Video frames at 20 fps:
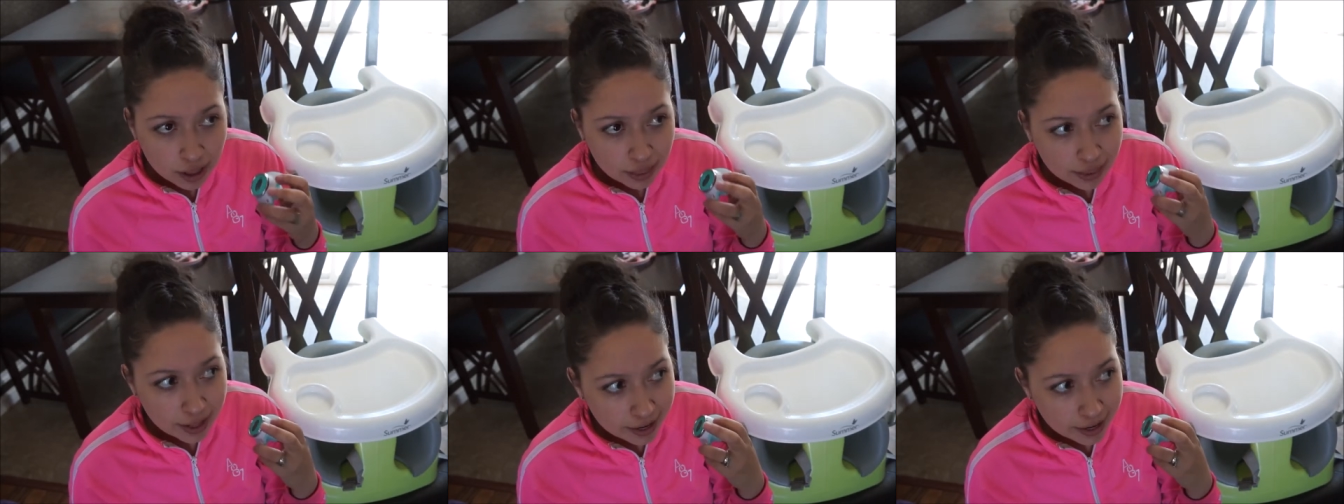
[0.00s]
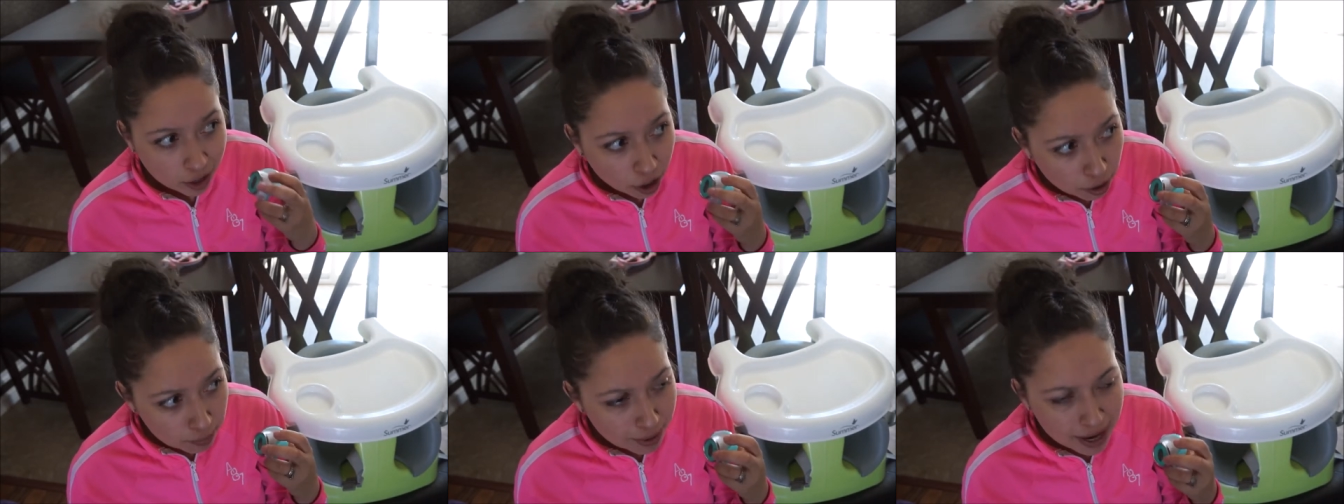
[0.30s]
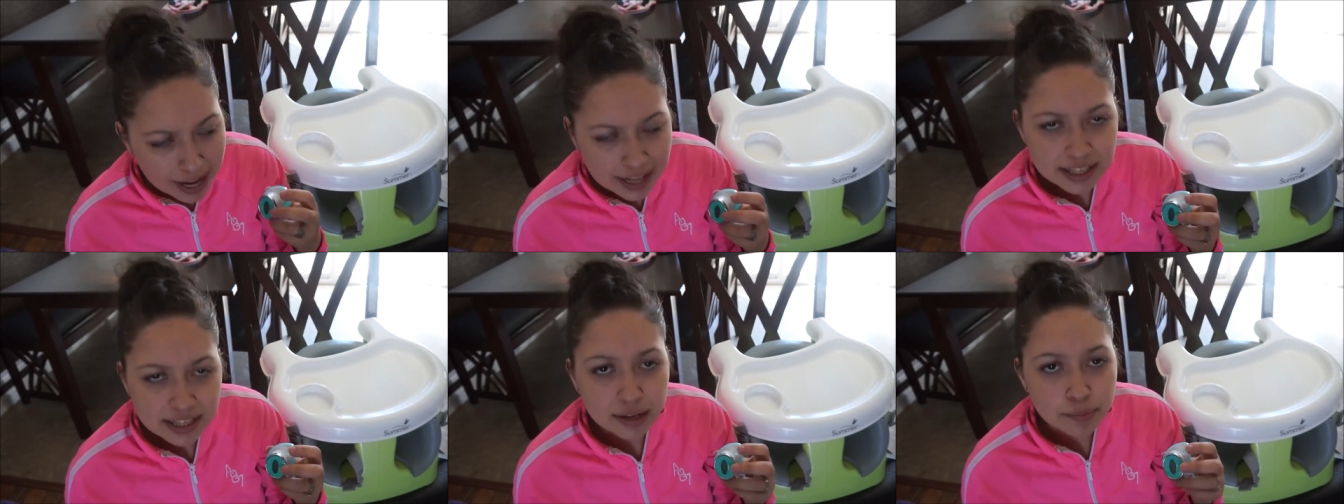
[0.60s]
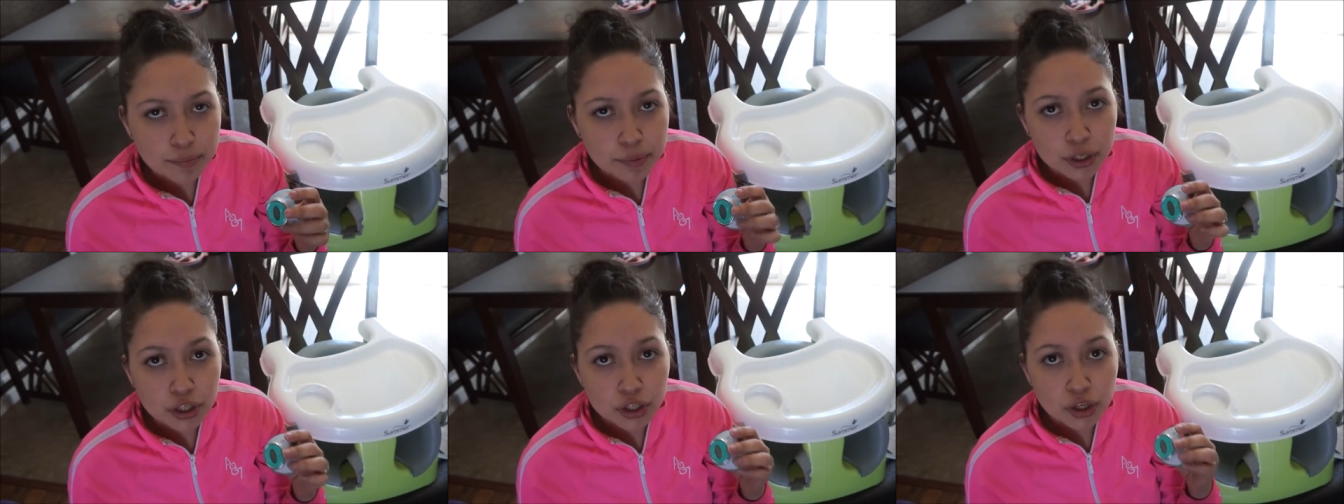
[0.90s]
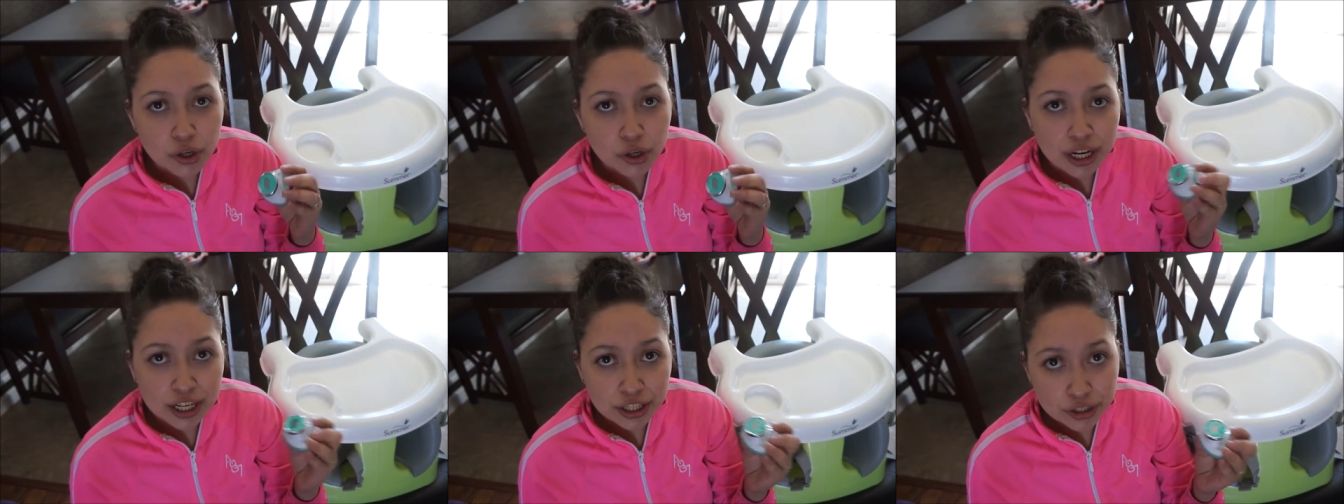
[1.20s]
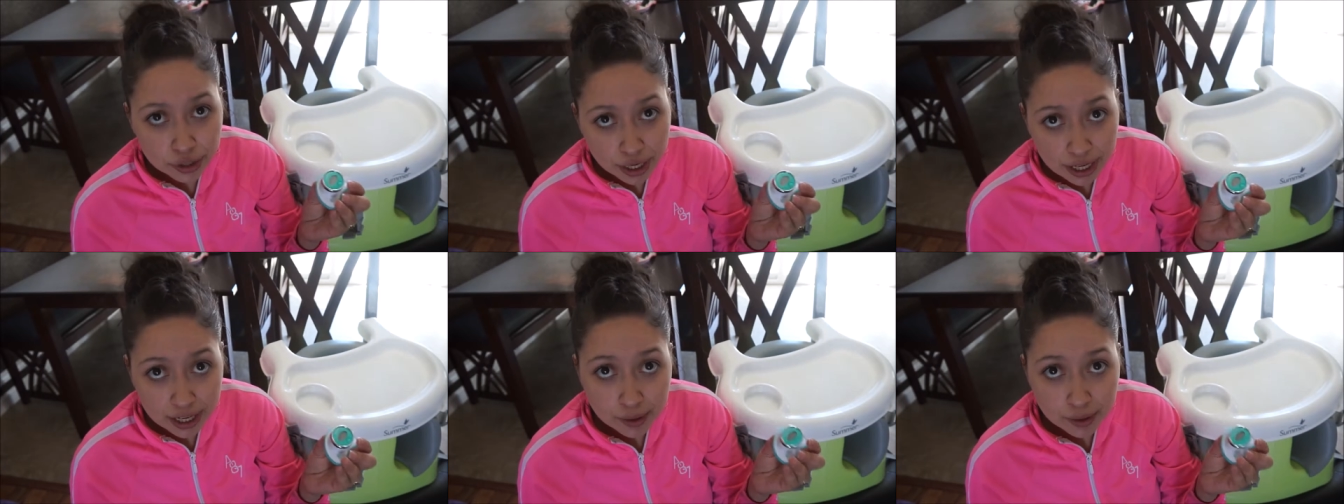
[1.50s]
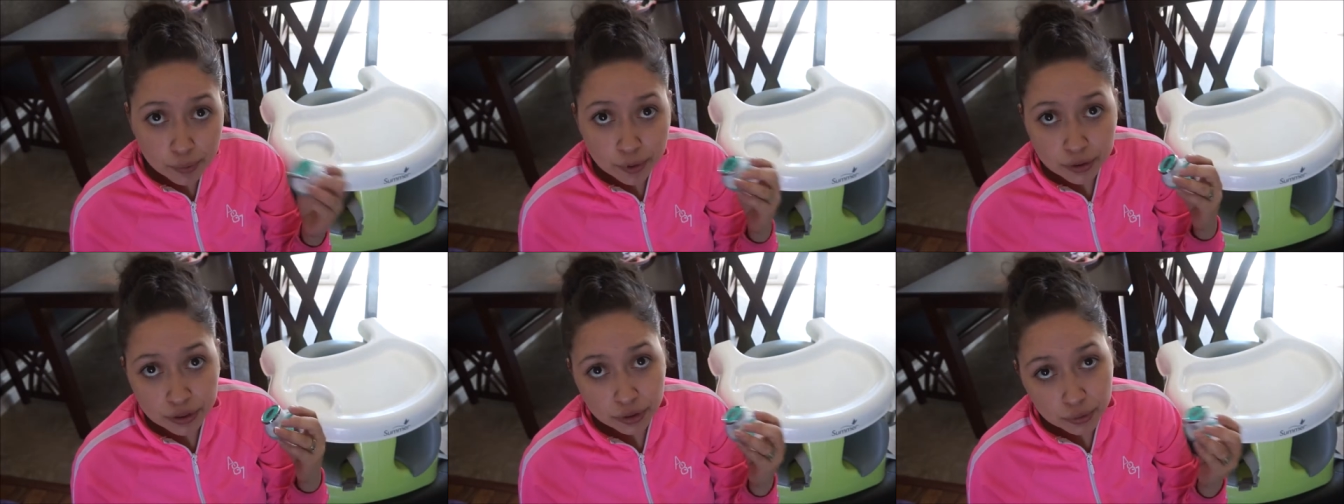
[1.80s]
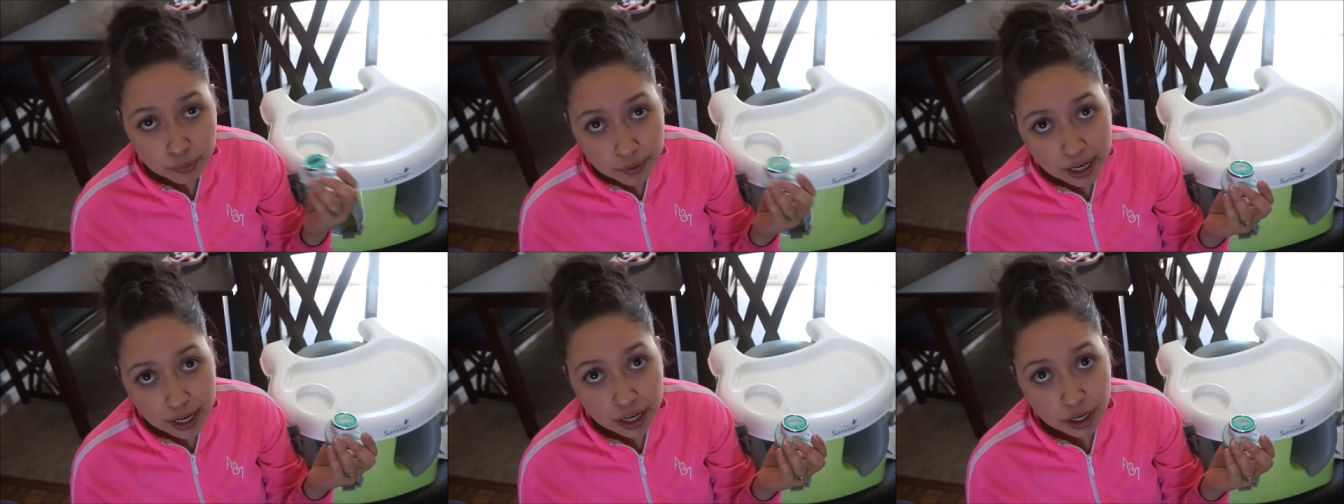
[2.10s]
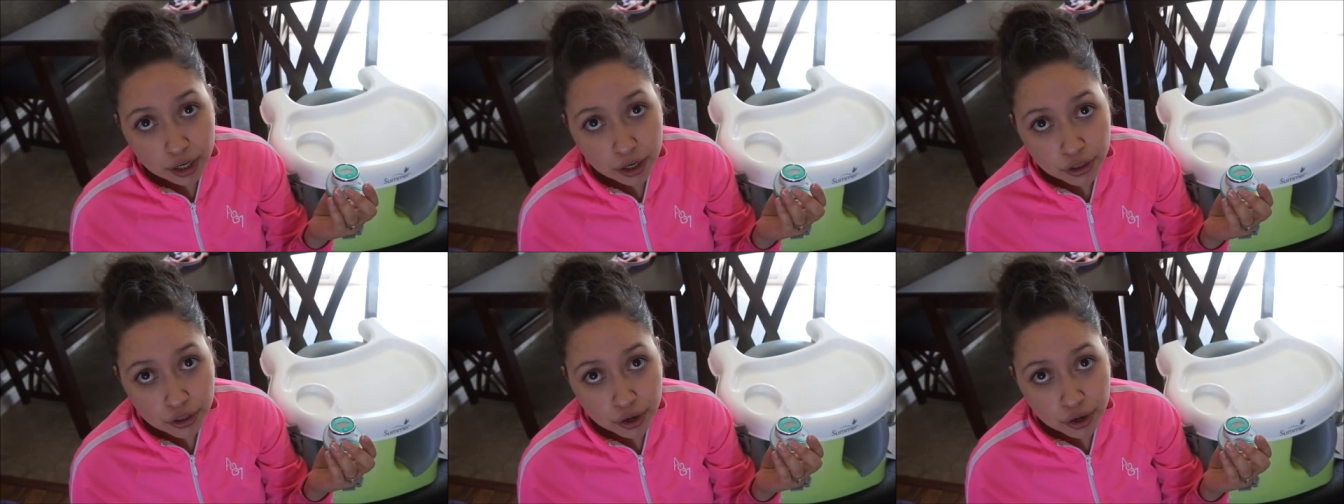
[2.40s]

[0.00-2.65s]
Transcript: like on my temperature and tried it with the regular